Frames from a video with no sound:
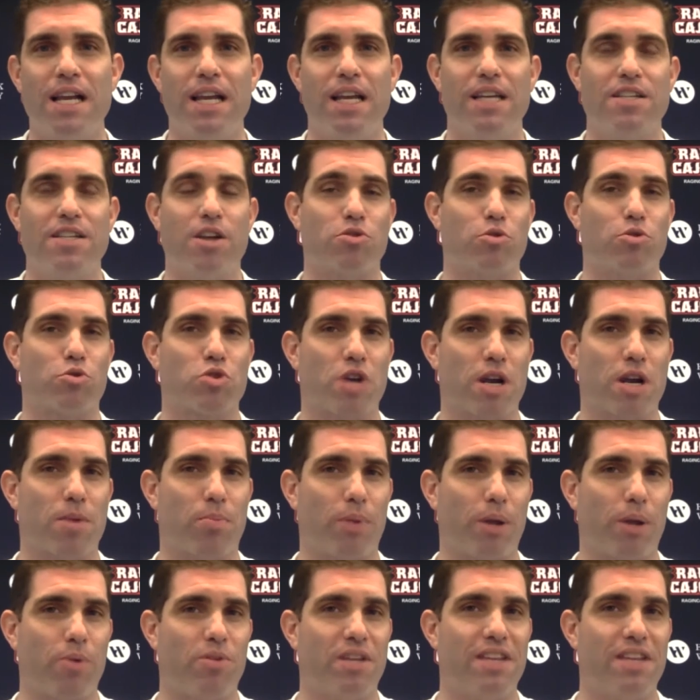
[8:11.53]
He's also trying to
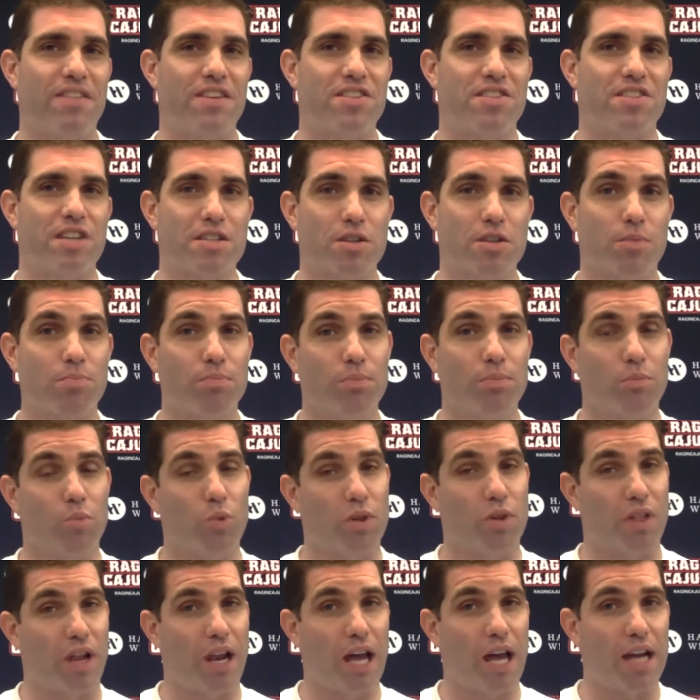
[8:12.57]
play within the system
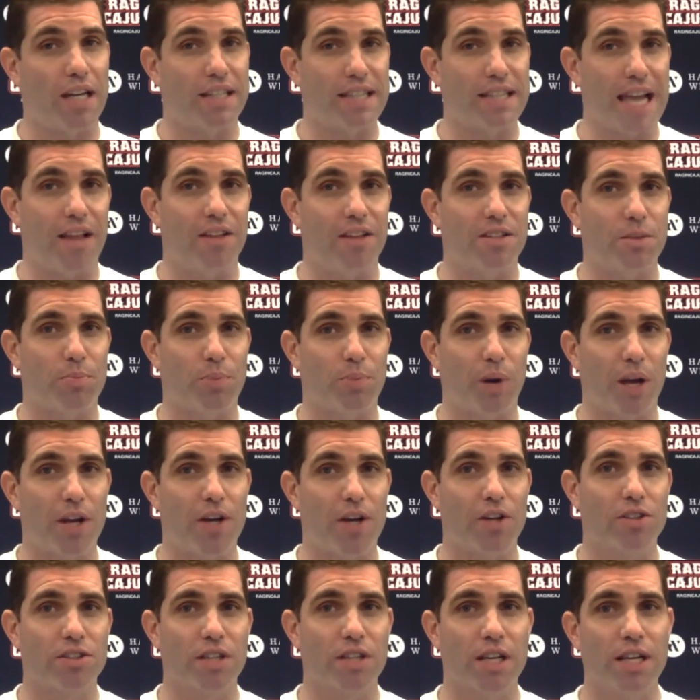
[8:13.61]
with a lot of talented
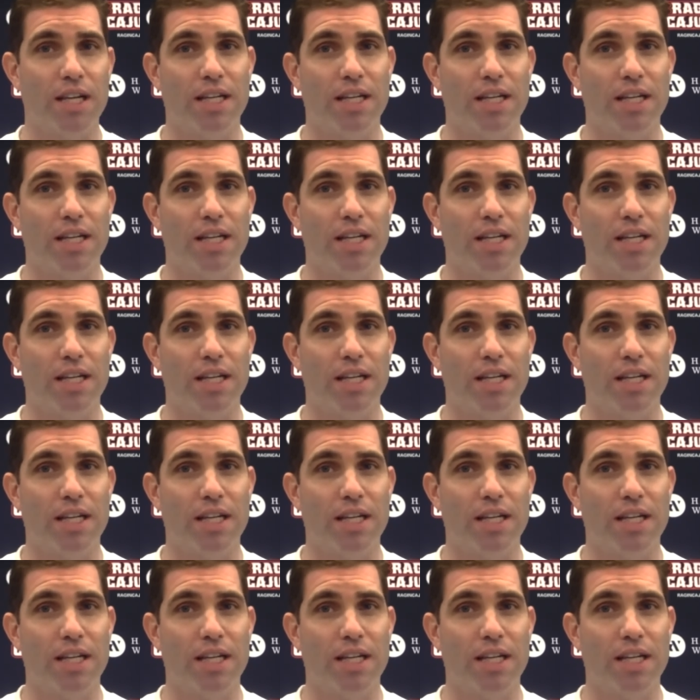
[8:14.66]
players.